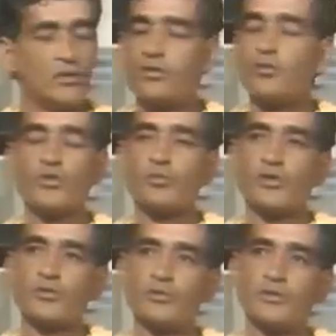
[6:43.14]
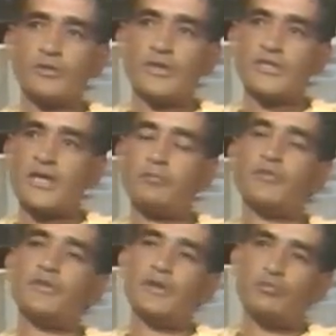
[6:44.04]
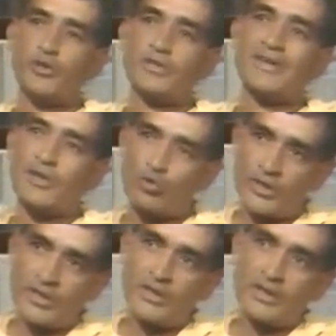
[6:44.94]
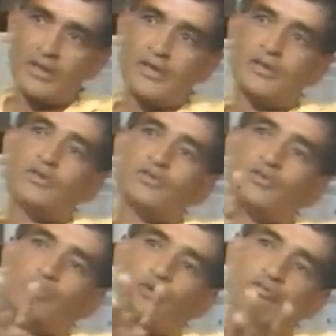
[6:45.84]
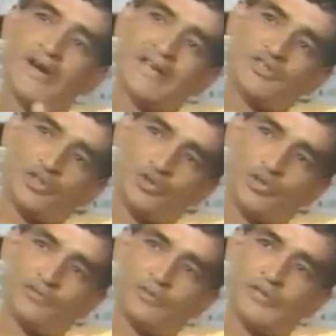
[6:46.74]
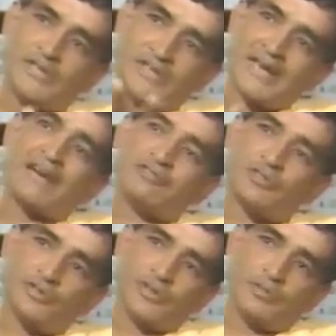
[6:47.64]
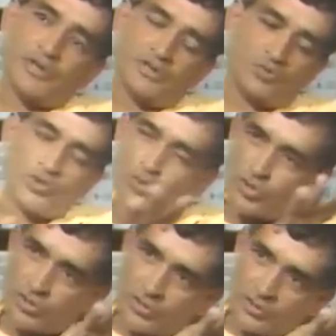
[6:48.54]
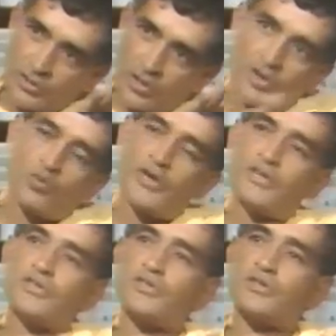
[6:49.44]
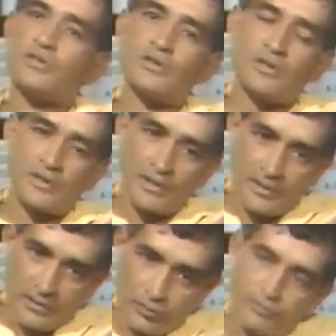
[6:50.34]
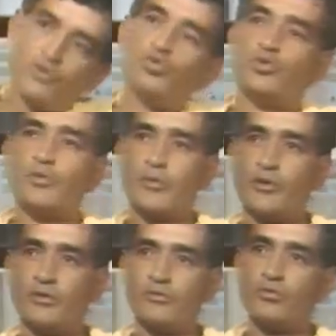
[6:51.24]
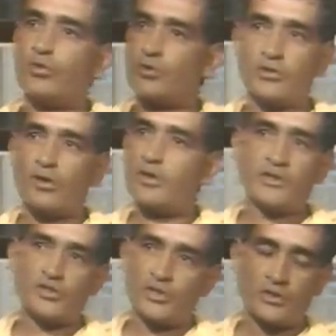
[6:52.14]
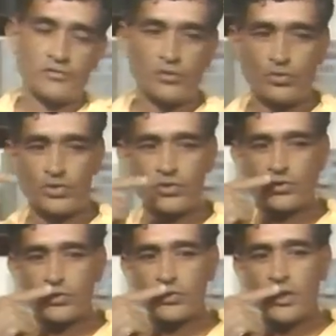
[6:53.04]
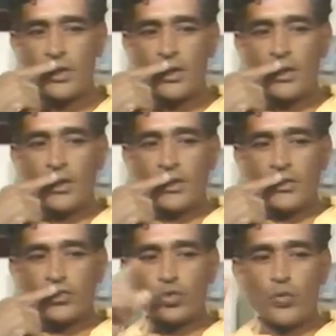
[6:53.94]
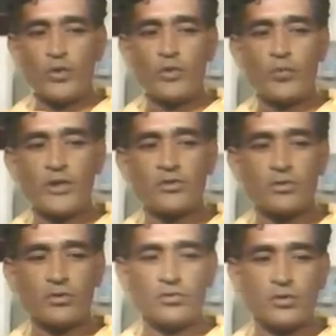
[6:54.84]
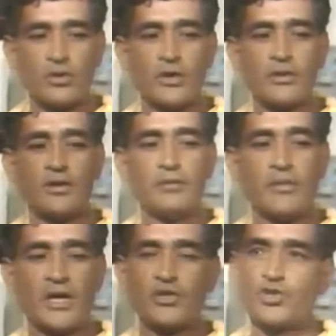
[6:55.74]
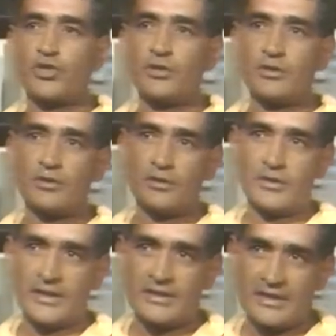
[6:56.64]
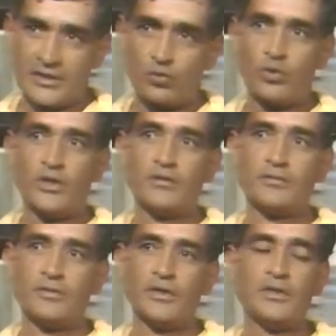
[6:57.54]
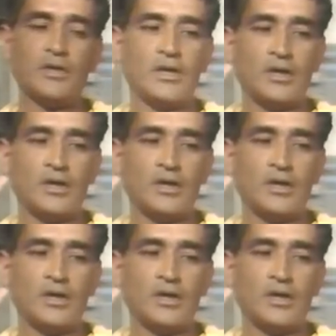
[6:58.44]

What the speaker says: nothing was possible except that Britain agreed to provide security for Belize after independence, which was always refused by Britain throughout all these years of negotiations. So when we went to London in March 1981, right,